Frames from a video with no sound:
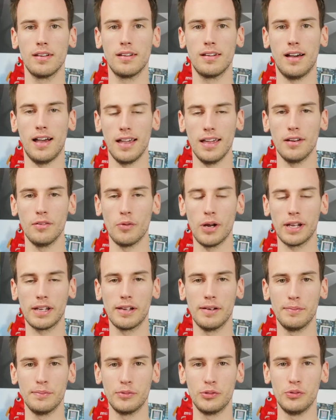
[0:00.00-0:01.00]
Hi and
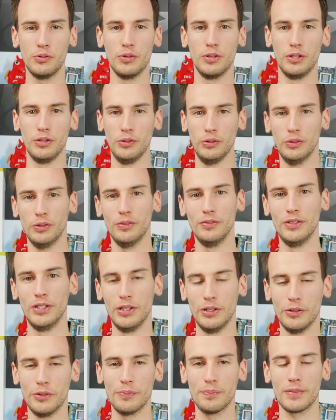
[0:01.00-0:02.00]
welcome to a new
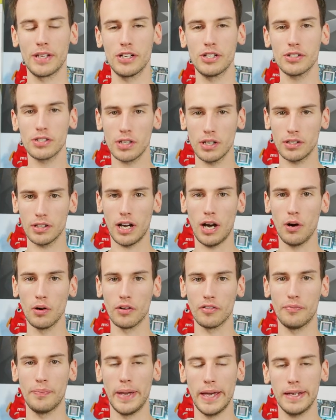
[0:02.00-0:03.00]
video. I just got out
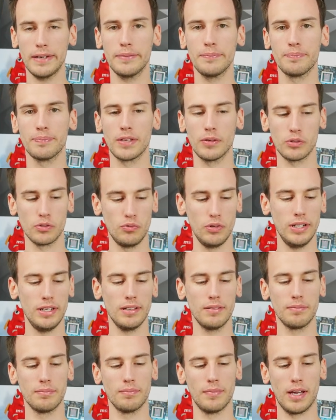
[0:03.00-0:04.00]
of bed. I was
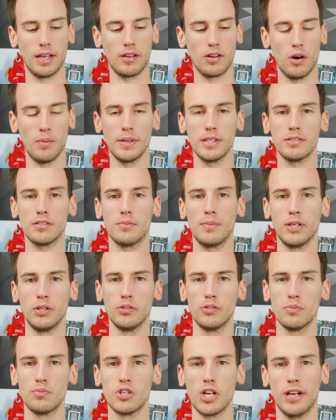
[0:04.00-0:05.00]
reading my comments on my
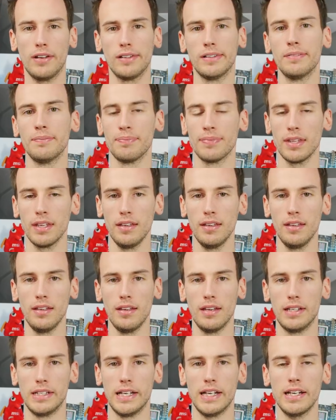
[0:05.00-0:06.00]
YouTube channel
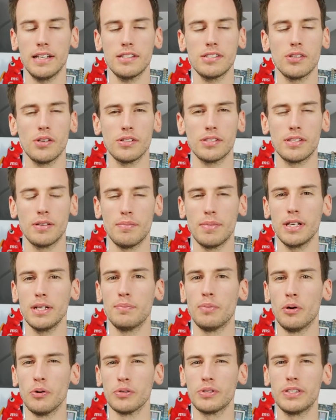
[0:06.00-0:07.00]
and then I saw somebody
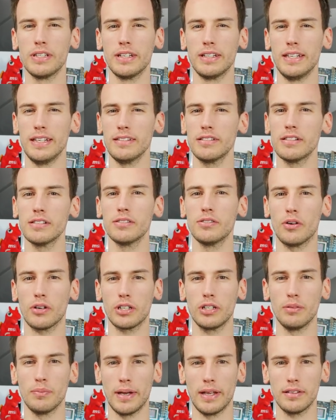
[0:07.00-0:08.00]
posting an Intel
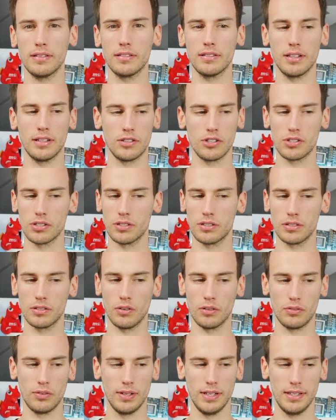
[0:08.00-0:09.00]
document that just
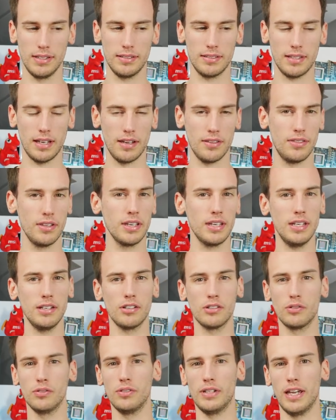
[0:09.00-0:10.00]
got released, I think
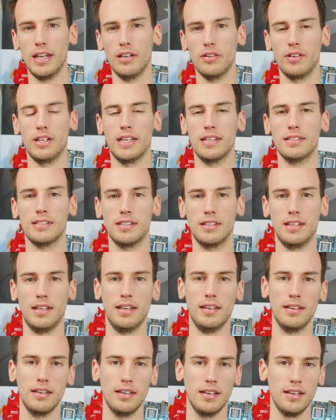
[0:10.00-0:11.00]
either today or
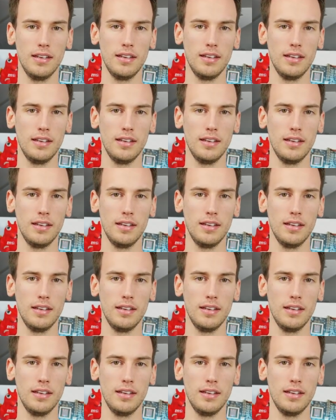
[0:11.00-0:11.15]
yesterday,